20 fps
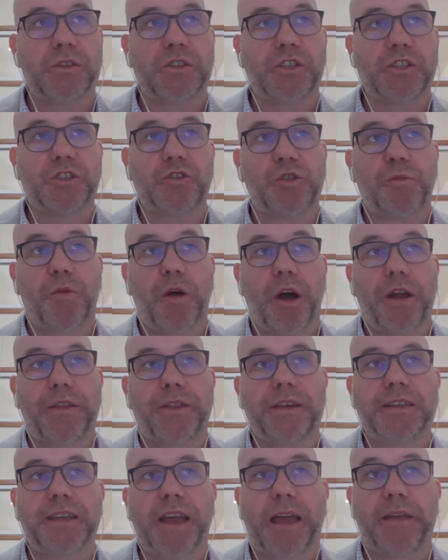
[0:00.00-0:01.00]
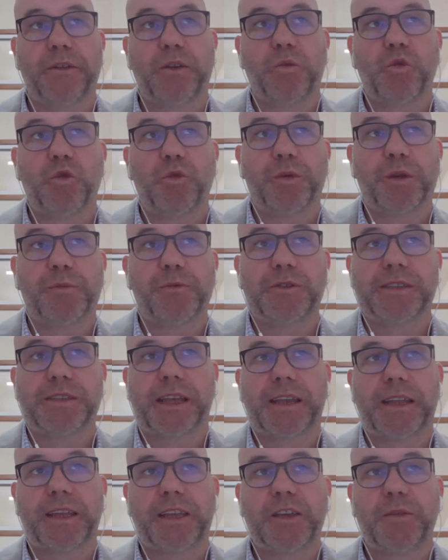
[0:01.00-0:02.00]
And just a reminder that David will be
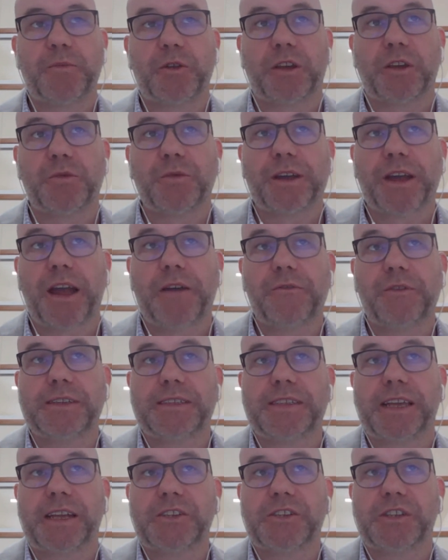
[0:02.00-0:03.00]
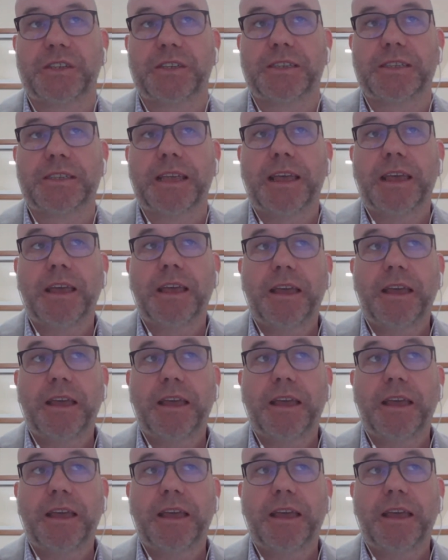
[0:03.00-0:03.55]
presenting community recovery sessions